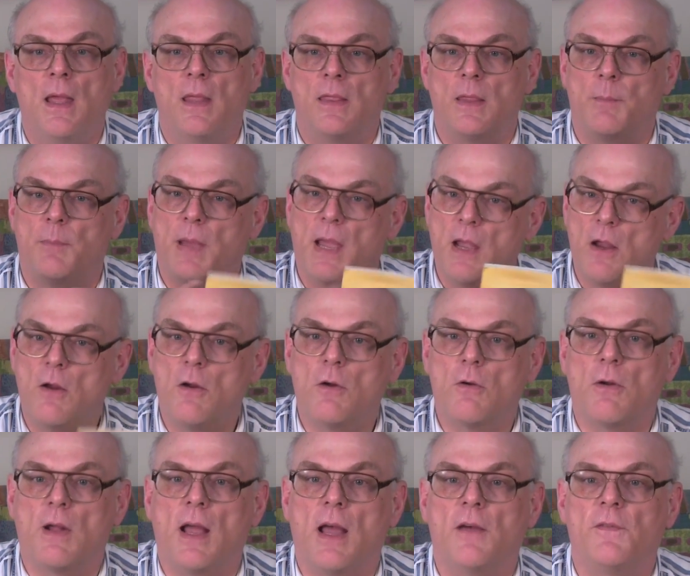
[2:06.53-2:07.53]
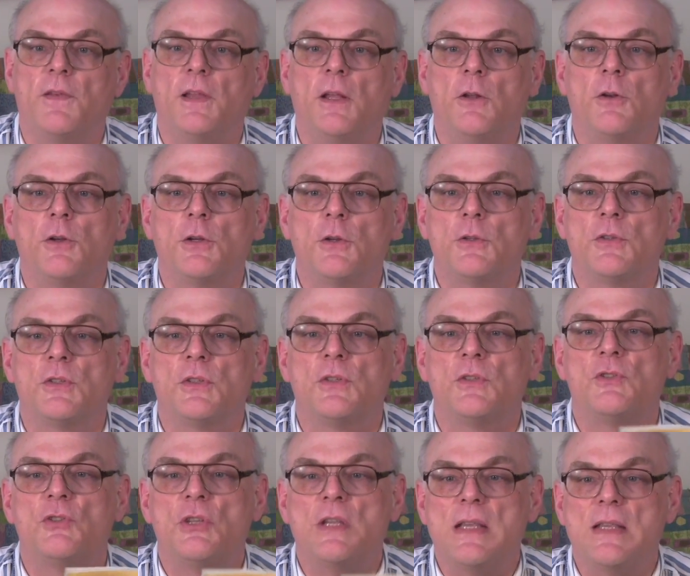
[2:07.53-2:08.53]
The paragraph
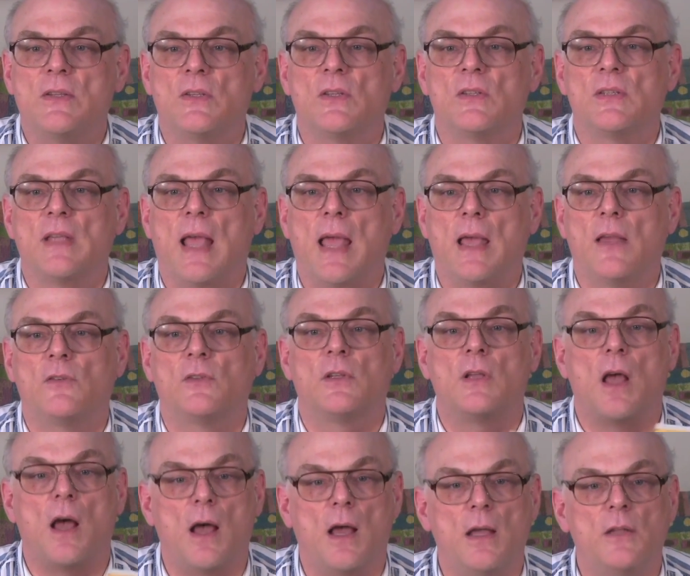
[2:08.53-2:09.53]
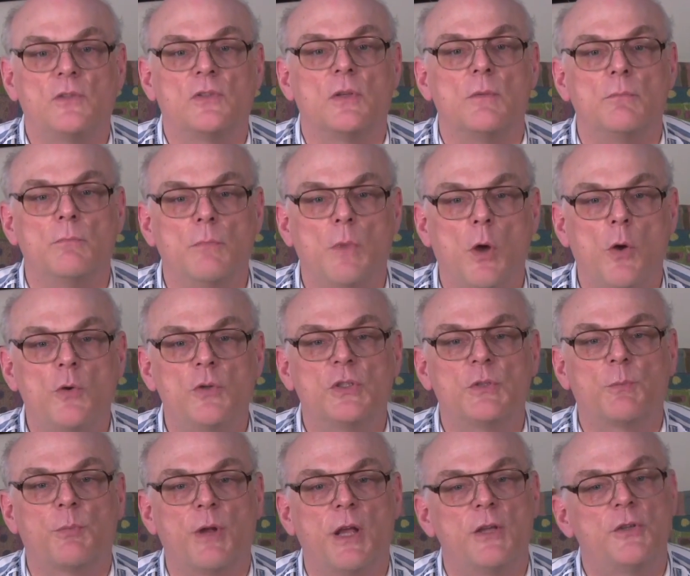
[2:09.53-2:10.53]
introduces Jesus as God's
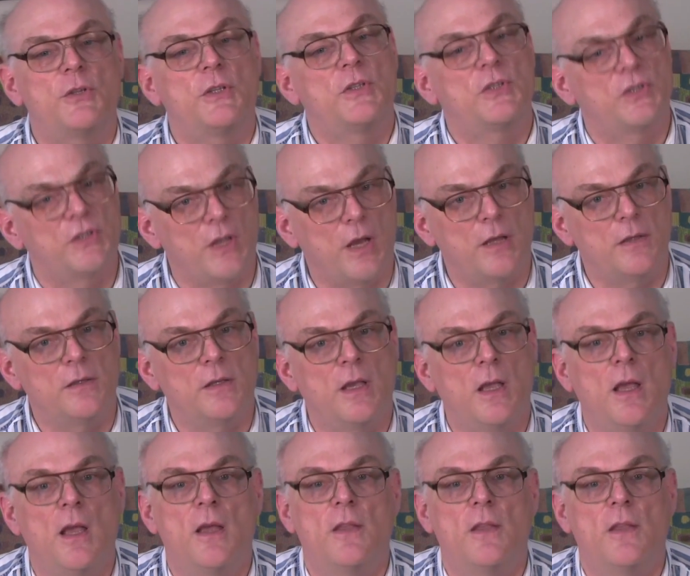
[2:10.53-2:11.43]
most precious Son,